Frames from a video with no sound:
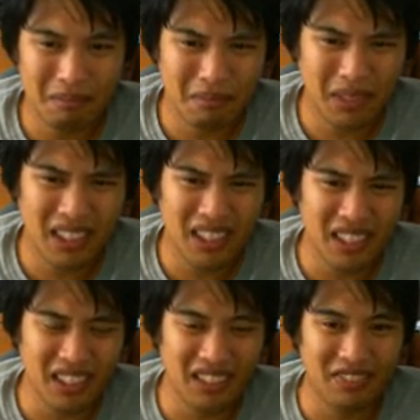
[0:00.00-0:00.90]
But
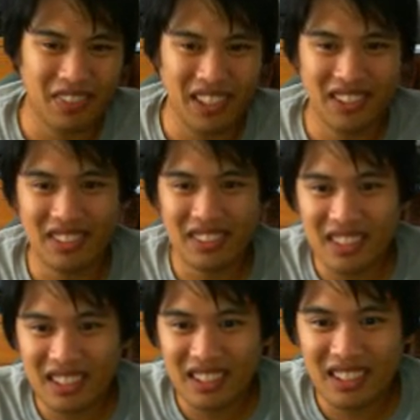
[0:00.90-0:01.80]
none of the fights
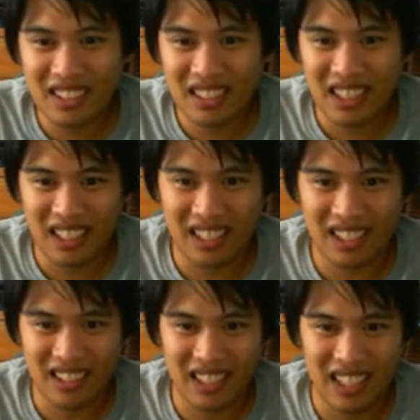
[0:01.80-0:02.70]
that I
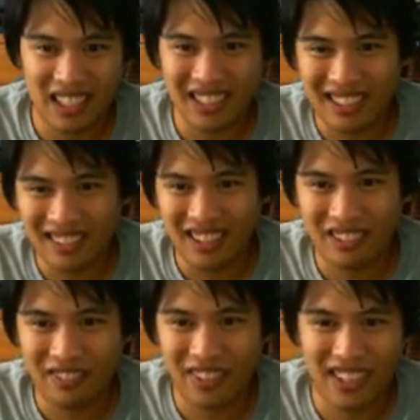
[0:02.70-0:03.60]
look at, they're
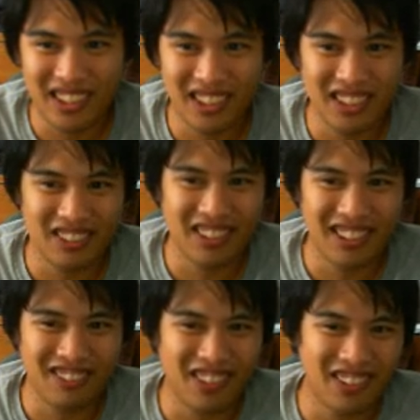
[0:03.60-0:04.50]
either finishes or
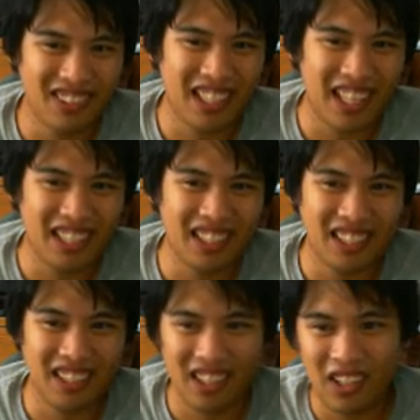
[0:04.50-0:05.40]
they weren't that
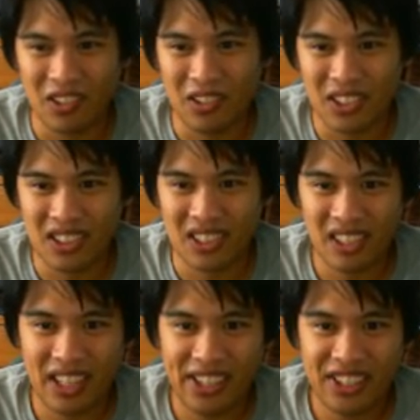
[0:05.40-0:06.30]
close.
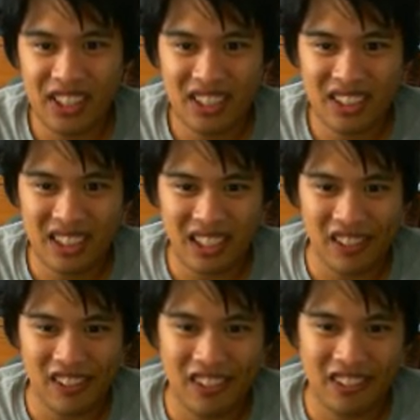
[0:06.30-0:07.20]

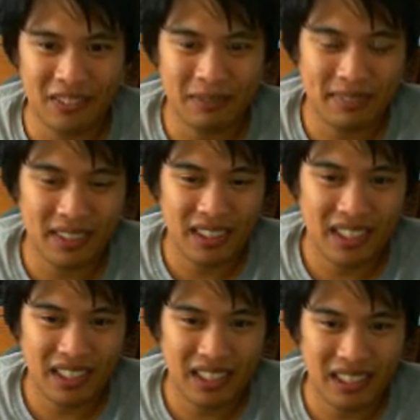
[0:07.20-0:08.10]
So,
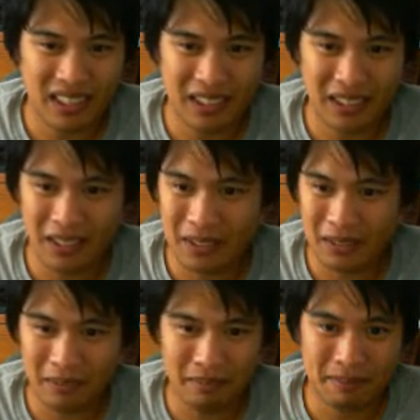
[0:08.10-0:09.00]

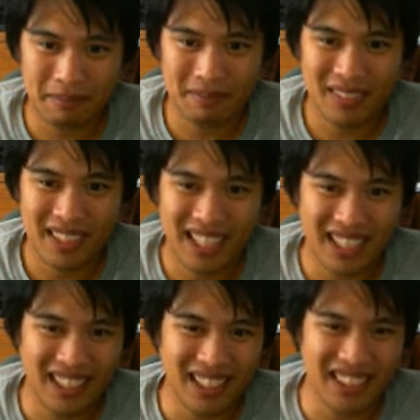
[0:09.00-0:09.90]

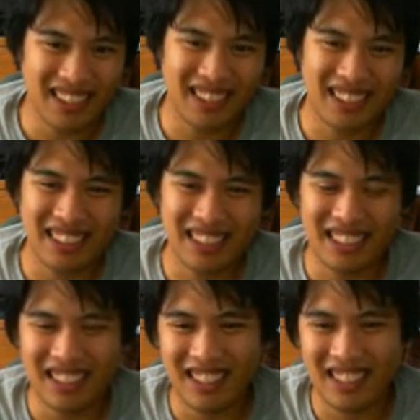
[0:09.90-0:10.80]
at least
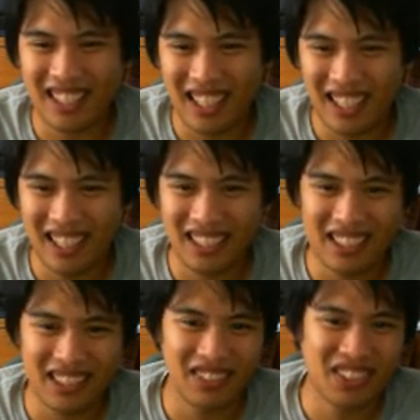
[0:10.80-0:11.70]
you can kind of
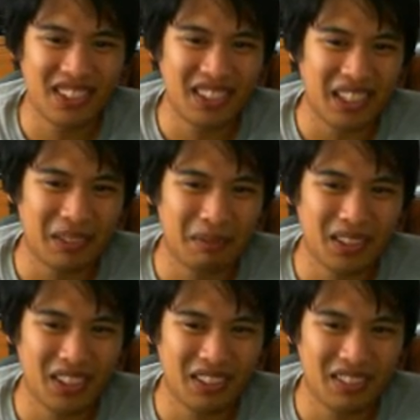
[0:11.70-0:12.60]
give some
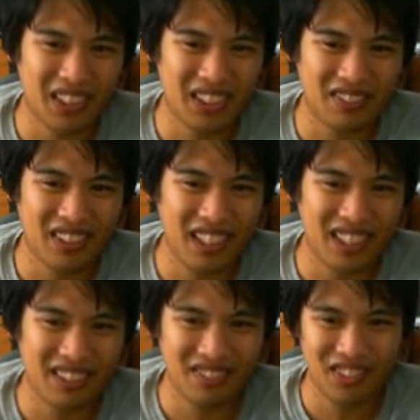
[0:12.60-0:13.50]
sort of
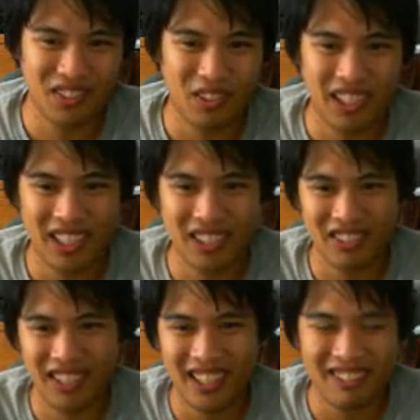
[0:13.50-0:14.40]
justification for
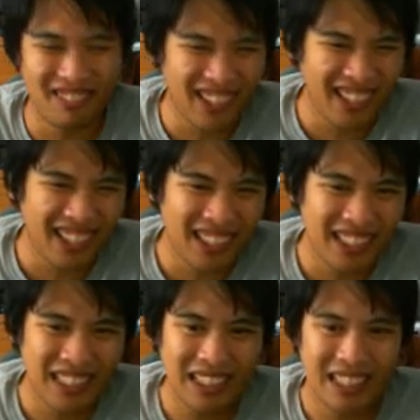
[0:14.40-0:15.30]
29-28 Wii.